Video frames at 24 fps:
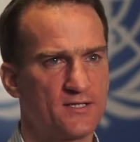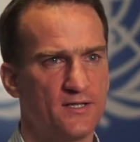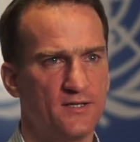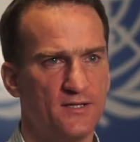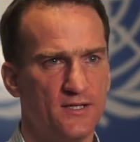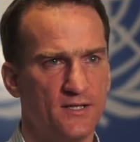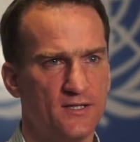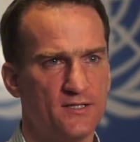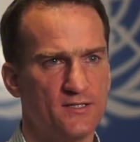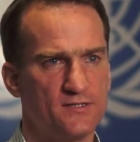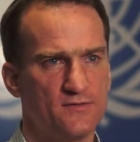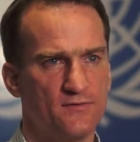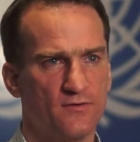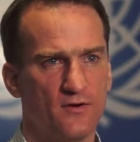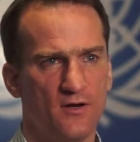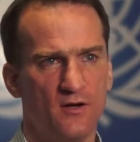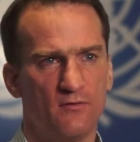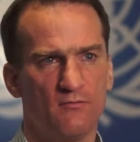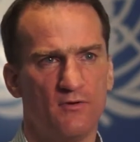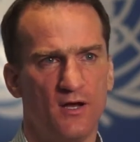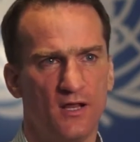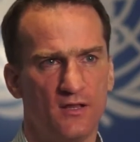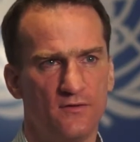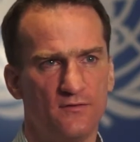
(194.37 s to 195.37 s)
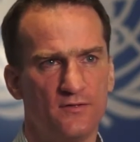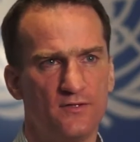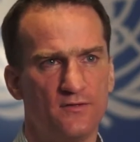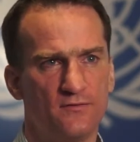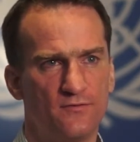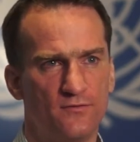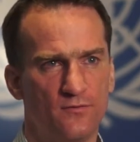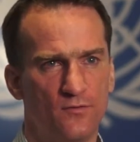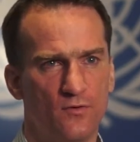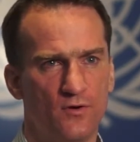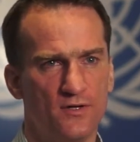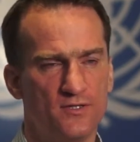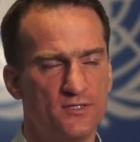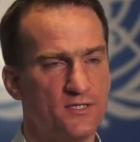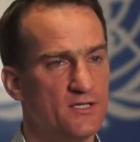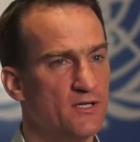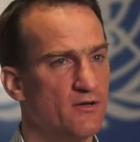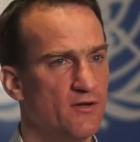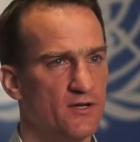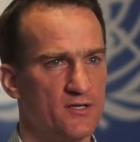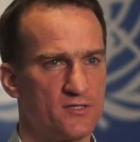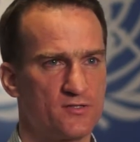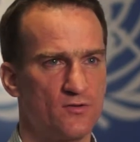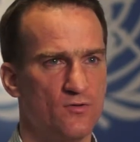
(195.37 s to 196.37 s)
I think, is very relevant for
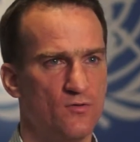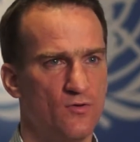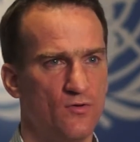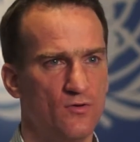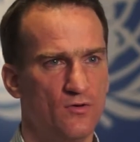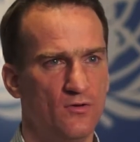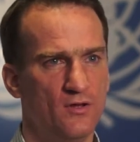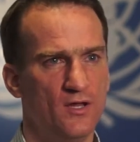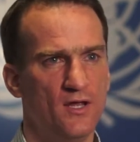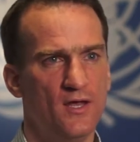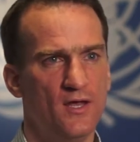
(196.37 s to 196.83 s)
engineering as a whole,